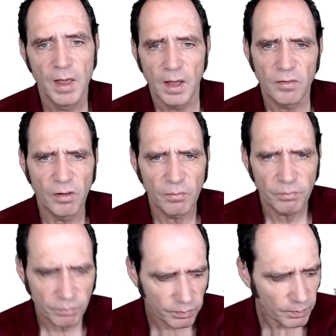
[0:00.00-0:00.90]
It's not
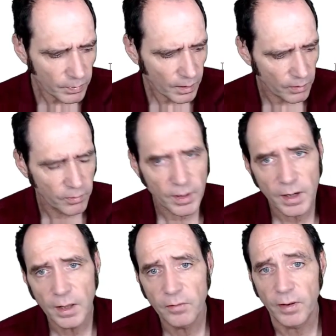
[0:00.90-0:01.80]
doing
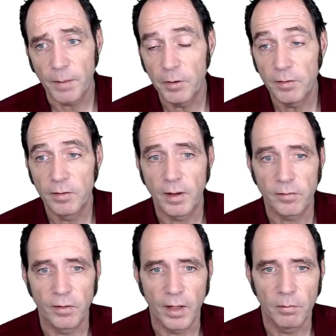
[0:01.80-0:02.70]
any celebrity detection on that.